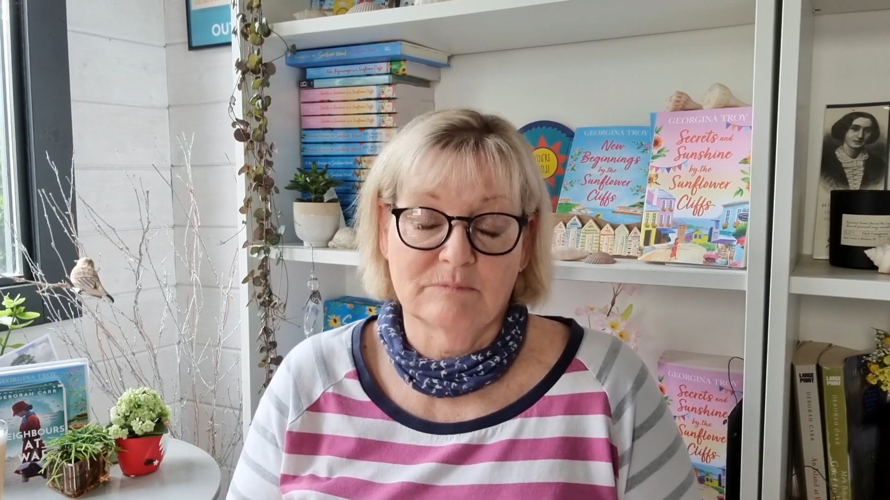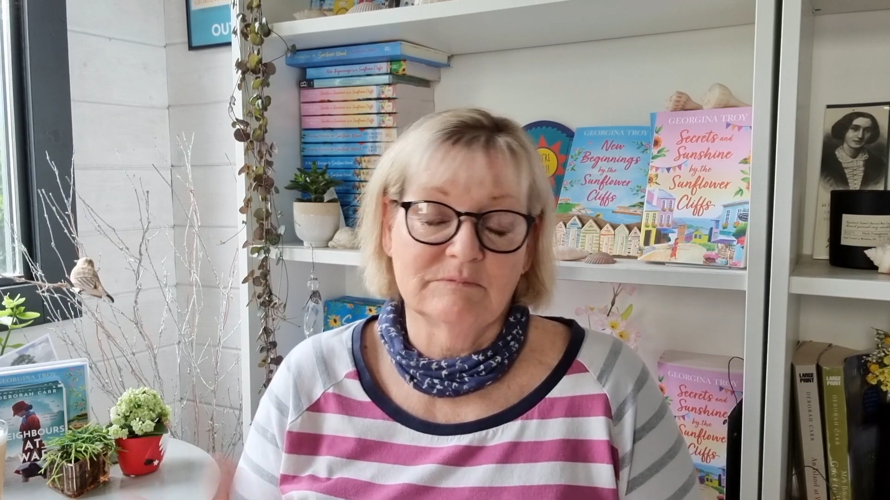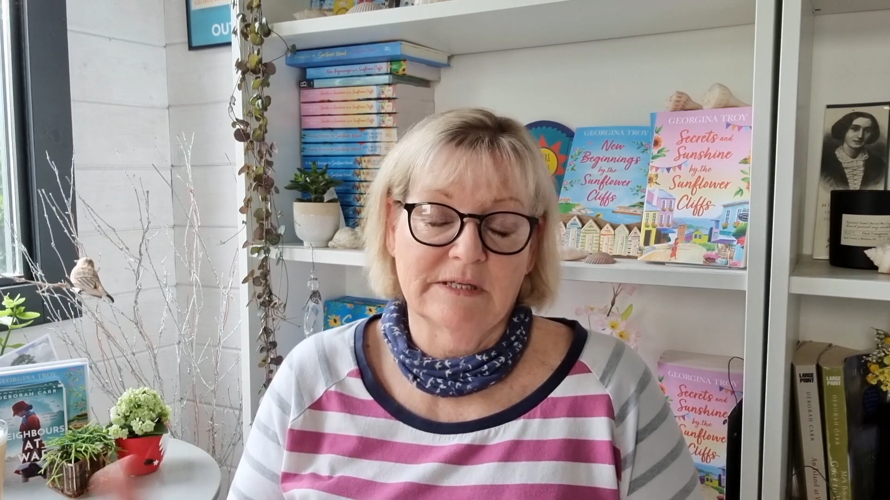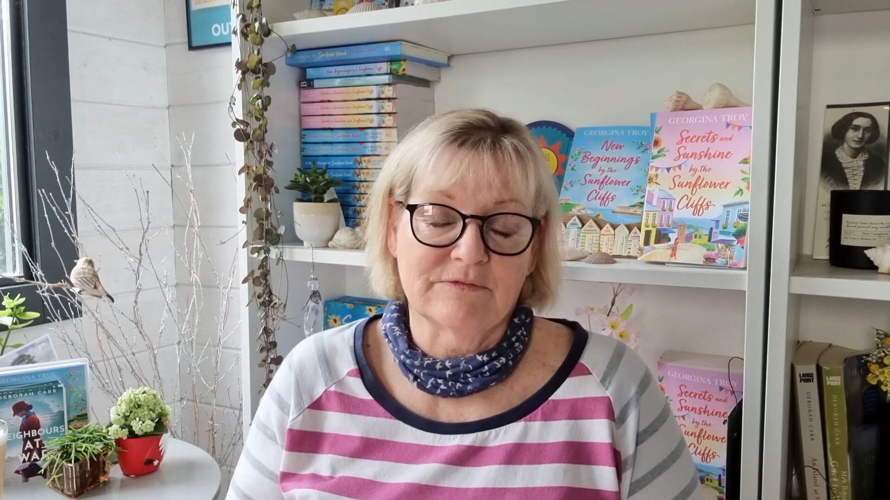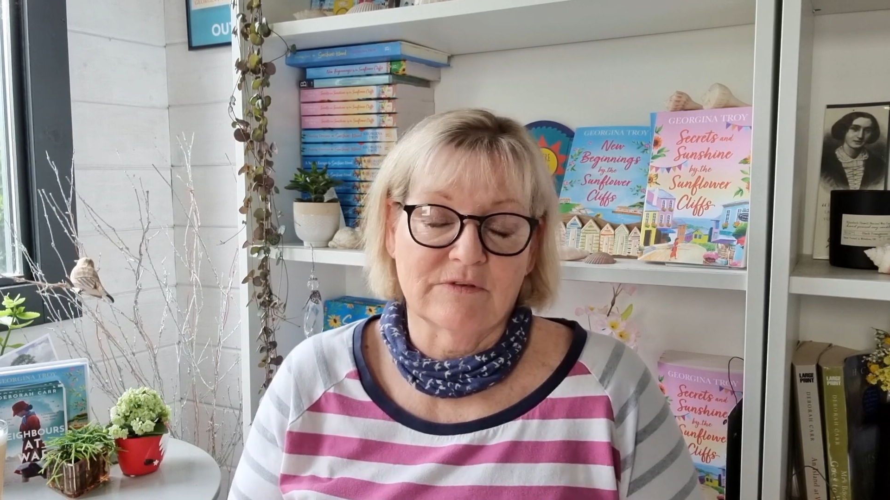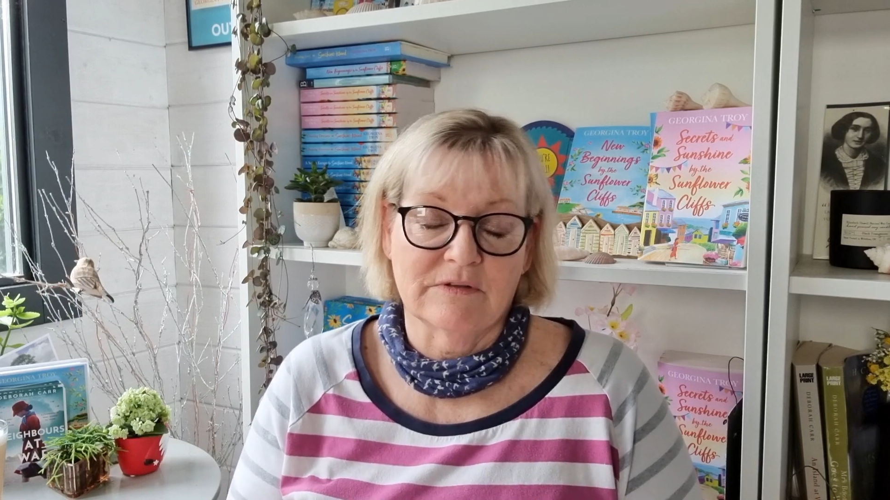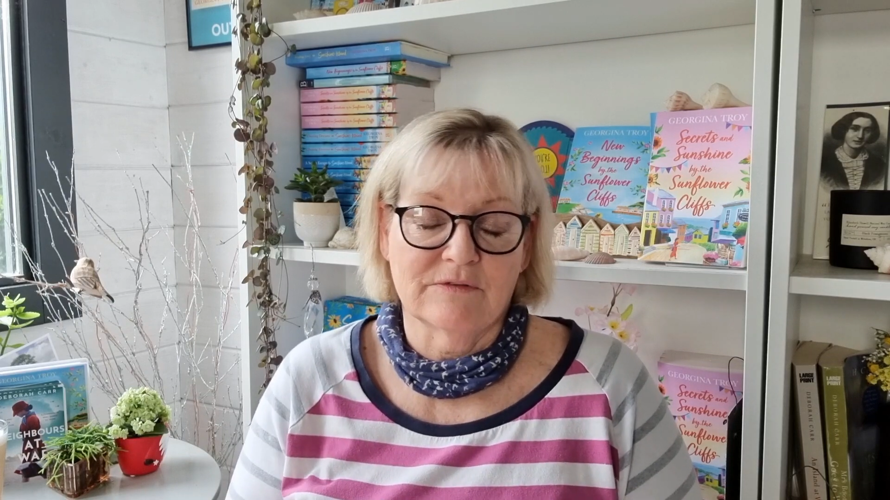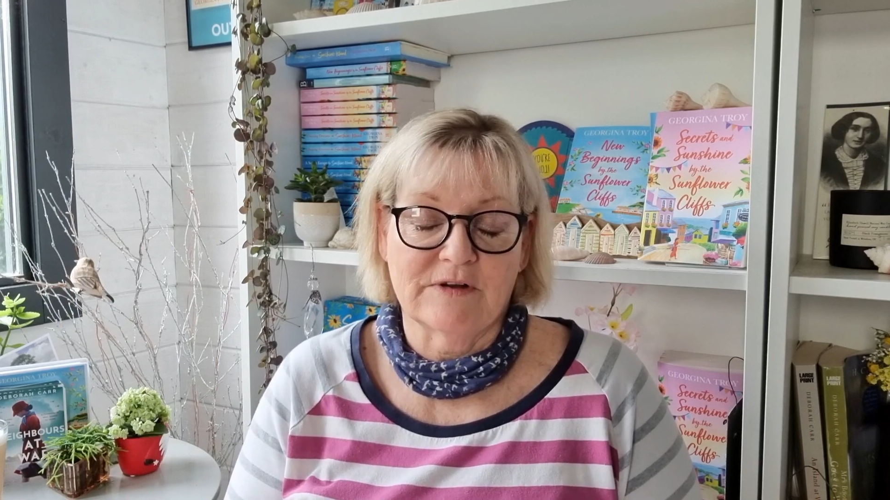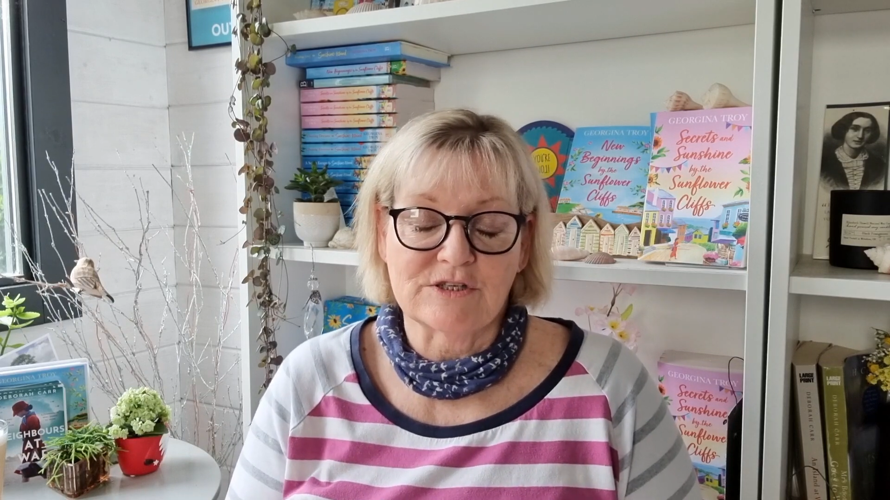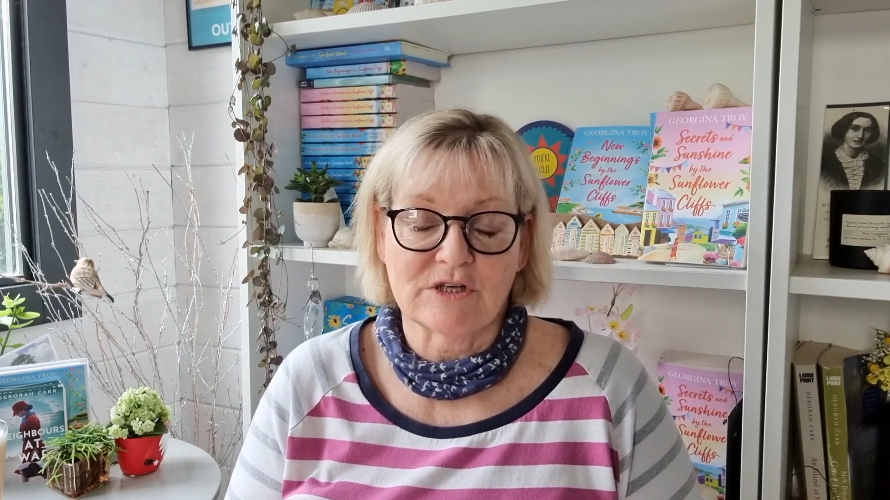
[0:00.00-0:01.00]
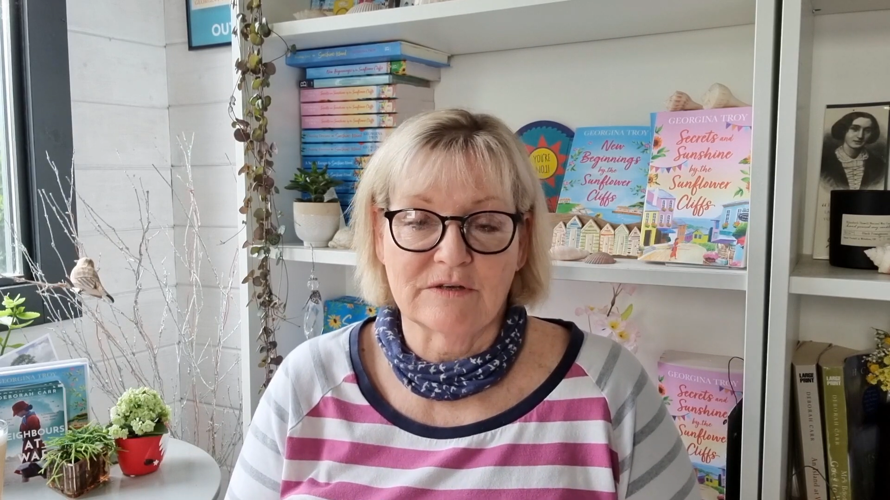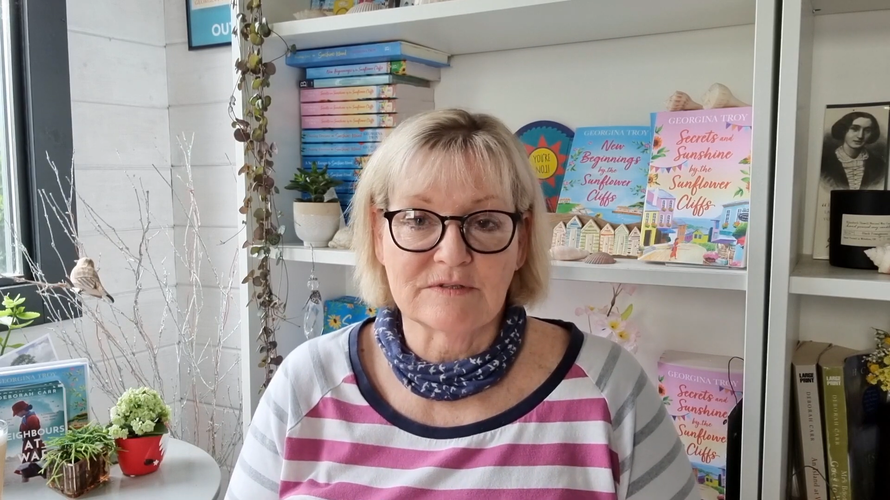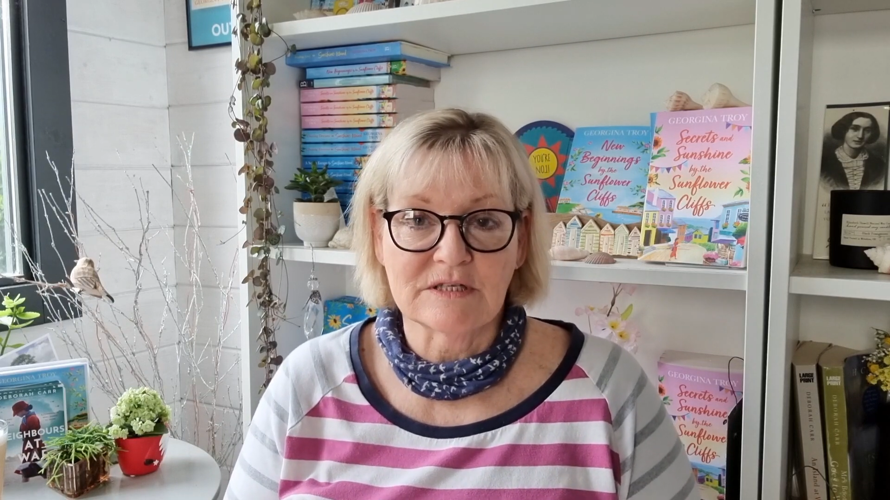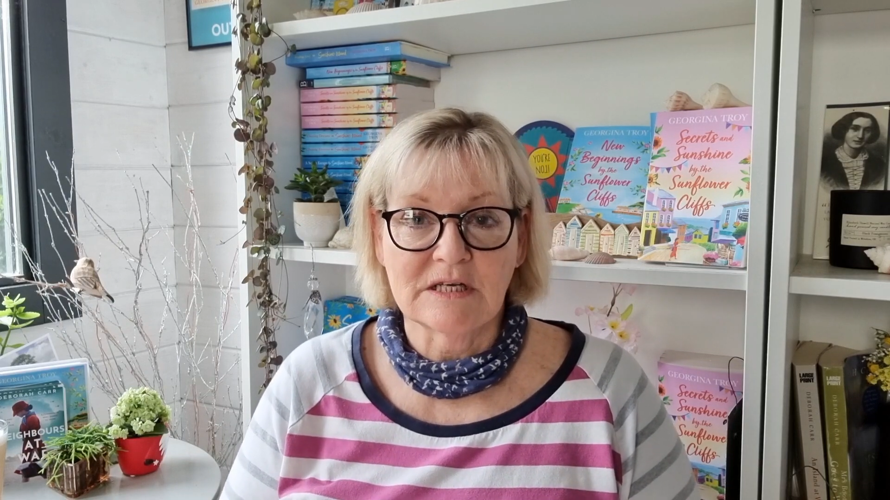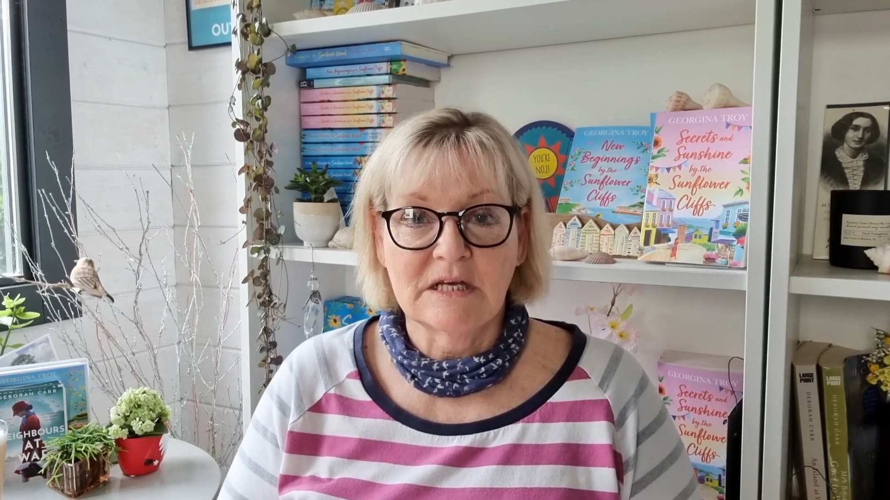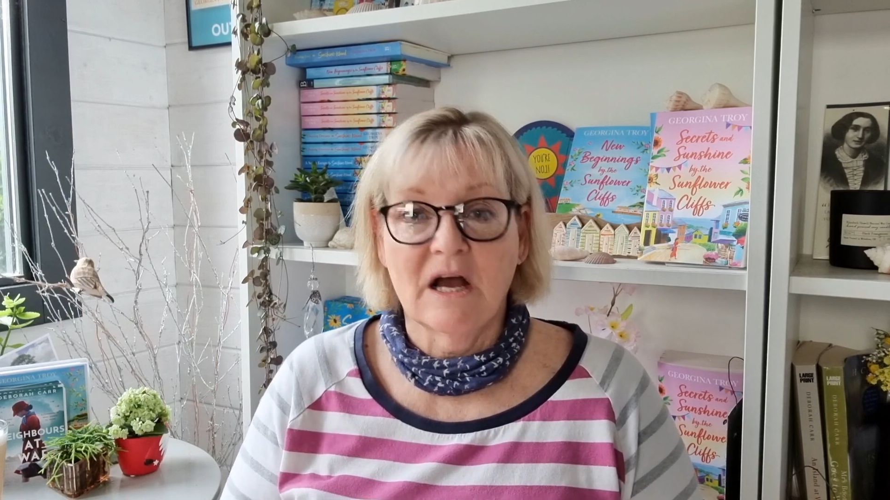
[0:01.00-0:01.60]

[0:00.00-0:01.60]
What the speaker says: near the French coast.